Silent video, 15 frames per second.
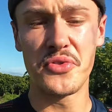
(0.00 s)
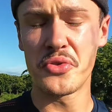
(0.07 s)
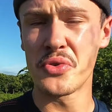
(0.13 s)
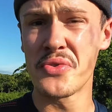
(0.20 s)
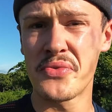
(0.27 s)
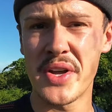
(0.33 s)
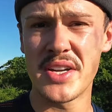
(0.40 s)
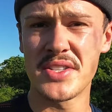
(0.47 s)

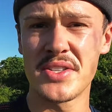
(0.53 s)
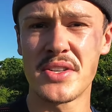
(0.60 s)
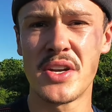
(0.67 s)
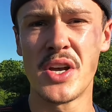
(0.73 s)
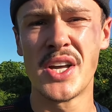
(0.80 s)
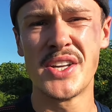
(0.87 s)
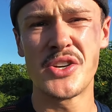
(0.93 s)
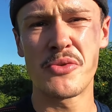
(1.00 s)
truth is,
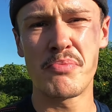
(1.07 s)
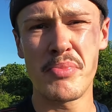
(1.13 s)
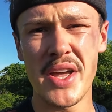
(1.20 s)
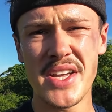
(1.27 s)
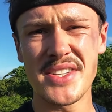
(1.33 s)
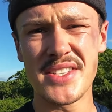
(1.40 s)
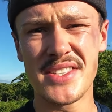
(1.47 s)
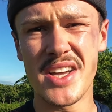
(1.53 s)
your
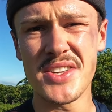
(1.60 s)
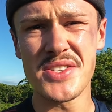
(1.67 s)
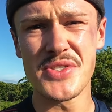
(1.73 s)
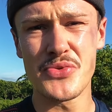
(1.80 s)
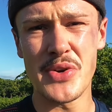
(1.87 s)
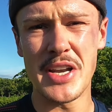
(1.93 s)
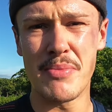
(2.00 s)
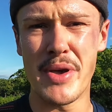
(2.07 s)
pace doesn't
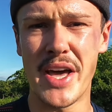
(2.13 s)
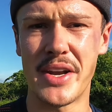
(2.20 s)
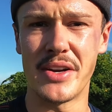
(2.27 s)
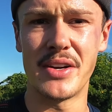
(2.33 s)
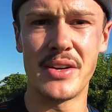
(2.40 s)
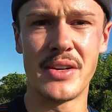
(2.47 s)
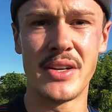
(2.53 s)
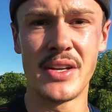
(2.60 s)
really
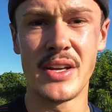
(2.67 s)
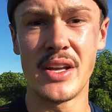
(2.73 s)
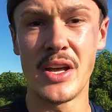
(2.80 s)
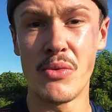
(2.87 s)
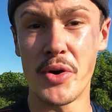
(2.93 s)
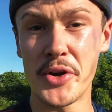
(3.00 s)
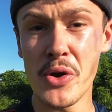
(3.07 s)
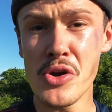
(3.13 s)
matter.
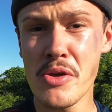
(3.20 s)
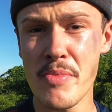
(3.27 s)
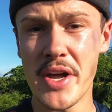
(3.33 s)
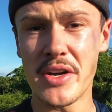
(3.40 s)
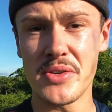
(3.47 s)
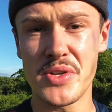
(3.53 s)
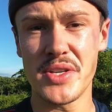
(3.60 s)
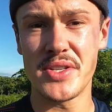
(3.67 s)
What only
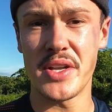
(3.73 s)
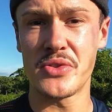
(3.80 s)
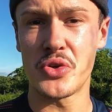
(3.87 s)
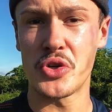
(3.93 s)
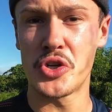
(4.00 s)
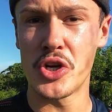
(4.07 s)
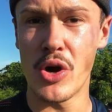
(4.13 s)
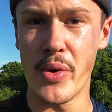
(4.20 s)
matters is that
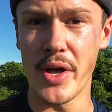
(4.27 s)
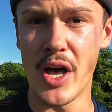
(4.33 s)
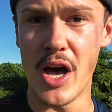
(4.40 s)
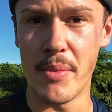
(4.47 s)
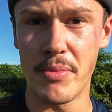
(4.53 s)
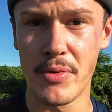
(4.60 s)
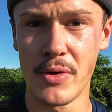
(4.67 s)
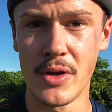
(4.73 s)
you're showing
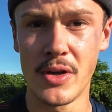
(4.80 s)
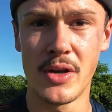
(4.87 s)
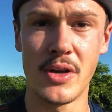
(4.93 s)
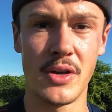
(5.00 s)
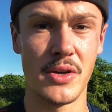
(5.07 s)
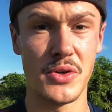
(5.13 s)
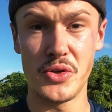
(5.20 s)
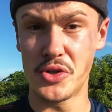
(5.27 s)
up.
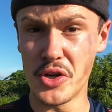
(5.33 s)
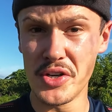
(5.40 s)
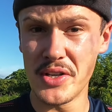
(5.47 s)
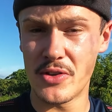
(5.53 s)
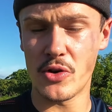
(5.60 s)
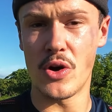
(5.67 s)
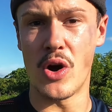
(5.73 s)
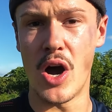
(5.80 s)
You don't need
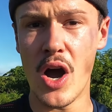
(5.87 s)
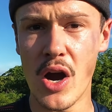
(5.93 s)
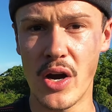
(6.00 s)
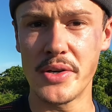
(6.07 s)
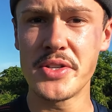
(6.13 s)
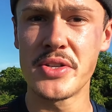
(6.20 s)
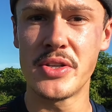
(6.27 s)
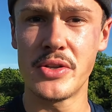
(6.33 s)
to go
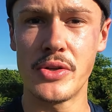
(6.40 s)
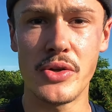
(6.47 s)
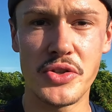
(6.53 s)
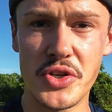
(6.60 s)
hard, you